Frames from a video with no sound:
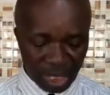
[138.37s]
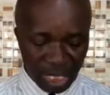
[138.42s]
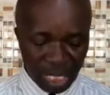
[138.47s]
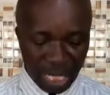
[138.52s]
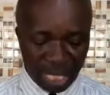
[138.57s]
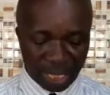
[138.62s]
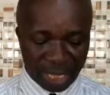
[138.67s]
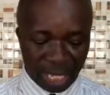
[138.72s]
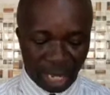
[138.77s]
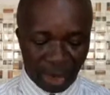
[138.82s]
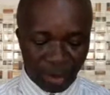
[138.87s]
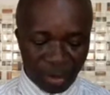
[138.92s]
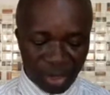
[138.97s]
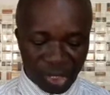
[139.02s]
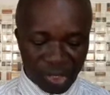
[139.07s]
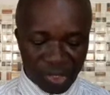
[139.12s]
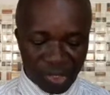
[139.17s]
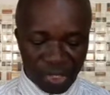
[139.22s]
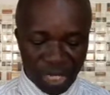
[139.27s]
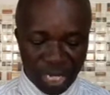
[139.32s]
And Naomi
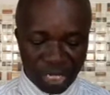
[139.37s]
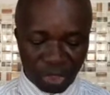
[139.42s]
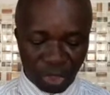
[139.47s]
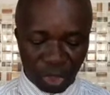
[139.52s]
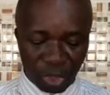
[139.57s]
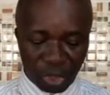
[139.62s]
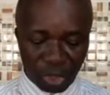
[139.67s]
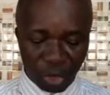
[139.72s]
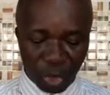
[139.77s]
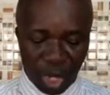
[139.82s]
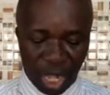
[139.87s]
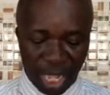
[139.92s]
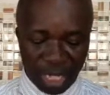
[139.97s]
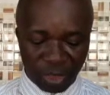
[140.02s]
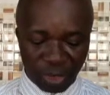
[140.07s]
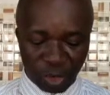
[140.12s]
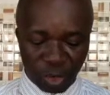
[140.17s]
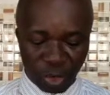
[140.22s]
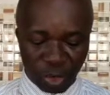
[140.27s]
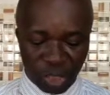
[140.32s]
said unto her
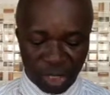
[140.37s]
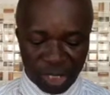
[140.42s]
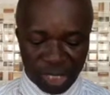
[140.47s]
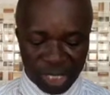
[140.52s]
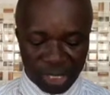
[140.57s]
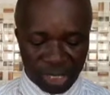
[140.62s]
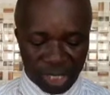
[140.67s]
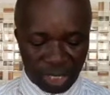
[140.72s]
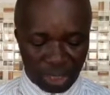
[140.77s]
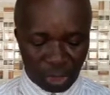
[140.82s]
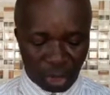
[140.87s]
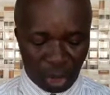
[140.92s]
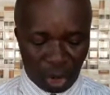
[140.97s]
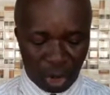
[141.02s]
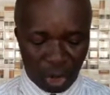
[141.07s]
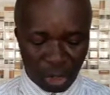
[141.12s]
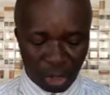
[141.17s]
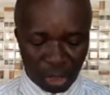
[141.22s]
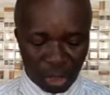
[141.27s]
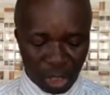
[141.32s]
two daughters in
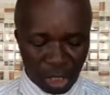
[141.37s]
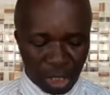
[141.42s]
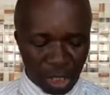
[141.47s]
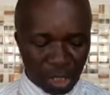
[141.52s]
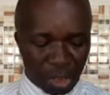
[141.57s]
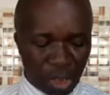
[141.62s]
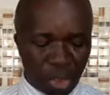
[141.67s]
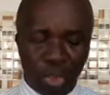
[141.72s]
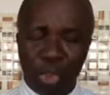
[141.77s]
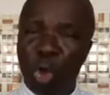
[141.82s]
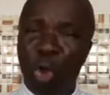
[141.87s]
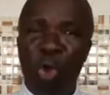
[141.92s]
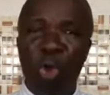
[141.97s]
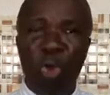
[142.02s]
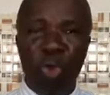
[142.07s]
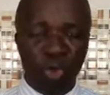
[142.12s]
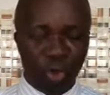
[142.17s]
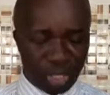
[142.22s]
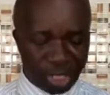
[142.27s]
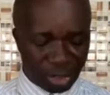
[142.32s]
law,
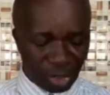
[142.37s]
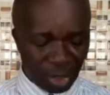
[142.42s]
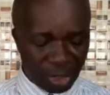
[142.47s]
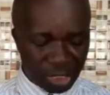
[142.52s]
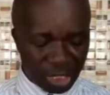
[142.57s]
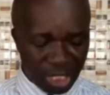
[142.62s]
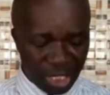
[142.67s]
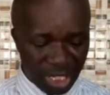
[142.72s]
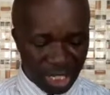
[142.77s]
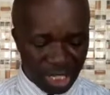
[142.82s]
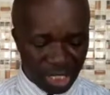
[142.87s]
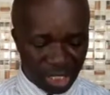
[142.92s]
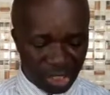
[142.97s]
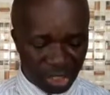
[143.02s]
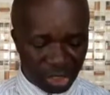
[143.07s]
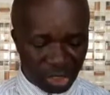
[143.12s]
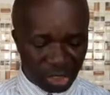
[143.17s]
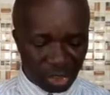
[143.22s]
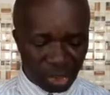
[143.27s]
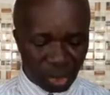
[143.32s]
Go, return
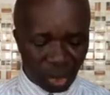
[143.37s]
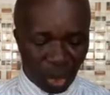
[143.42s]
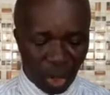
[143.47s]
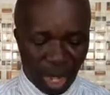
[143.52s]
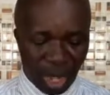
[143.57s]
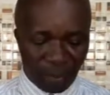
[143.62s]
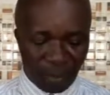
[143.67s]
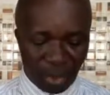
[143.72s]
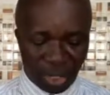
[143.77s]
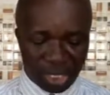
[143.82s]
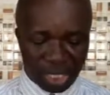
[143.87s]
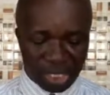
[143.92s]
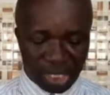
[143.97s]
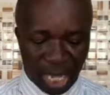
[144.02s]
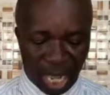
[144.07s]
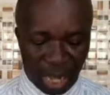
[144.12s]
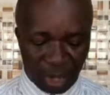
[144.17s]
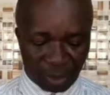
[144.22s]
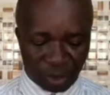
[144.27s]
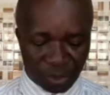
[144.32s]
each to her mother's
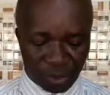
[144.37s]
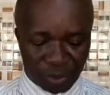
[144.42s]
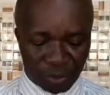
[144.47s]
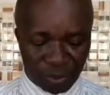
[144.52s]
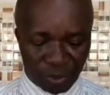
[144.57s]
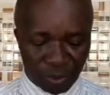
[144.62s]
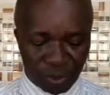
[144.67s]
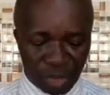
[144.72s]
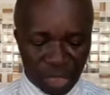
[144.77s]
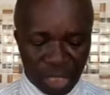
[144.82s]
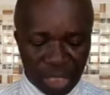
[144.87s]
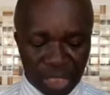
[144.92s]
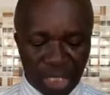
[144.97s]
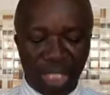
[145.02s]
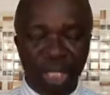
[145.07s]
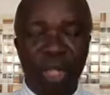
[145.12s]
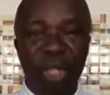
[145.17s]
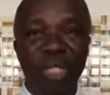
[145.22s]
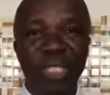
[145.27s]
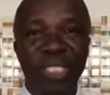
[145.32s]
house. The
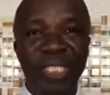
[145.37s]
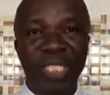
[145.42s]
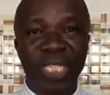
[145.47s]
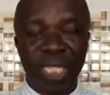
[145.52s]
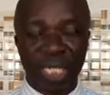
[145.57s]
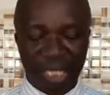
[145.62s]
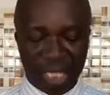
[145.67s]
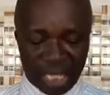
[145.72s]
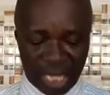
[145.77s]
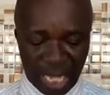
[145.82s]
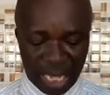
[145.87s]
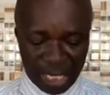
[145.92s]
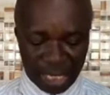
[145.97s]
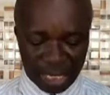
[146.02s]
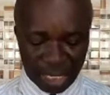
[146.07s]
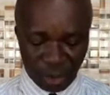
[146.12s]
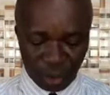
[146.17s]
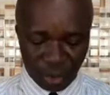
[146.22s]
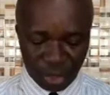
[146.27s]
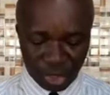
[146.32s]
Lord deal
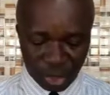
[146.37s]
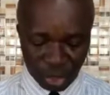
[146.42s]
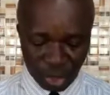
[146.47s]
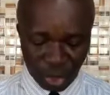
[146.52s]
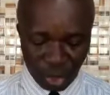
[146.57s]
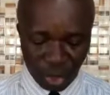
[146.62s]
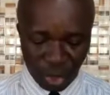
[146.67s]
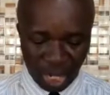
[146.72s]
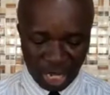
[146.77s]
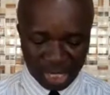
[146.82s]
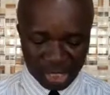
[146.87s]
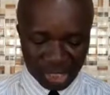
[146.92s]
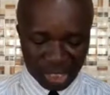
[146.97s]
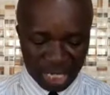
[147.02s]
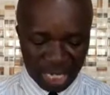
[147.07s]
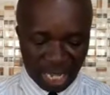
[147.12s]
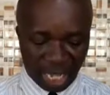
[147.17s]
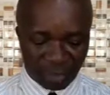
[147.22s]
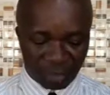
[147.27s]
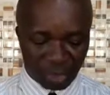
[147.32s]
kindly with you as
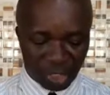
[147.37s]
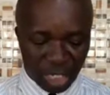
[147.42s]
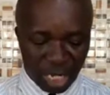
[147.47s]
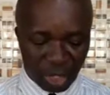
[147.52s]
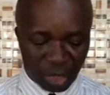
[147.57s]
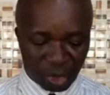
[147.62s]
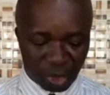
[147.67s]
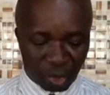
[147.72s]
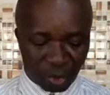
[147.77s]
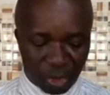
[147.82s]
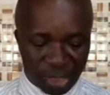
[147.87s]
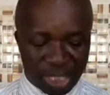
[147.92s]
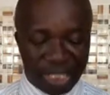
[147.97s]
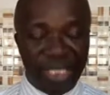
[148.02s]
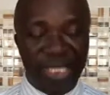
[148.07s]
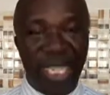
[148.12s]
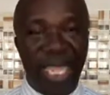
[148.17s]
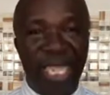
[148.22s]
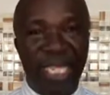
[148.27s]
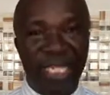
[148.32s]
ye have dealt with the
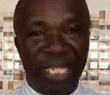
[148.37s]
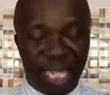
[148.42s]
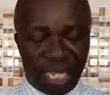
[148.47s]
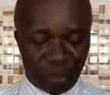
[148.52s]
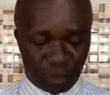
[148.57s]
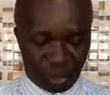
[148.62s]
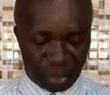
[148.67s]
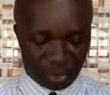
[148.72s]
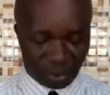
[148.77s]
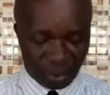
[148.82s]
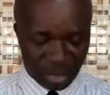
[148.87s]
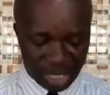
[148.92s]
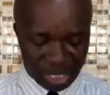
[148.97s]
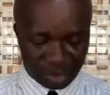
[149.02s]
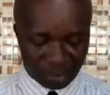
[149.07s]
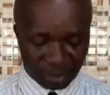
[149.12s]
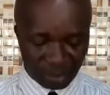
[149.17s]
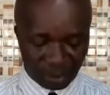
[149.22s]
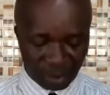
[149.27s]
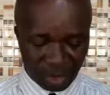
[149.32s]
dead and with me.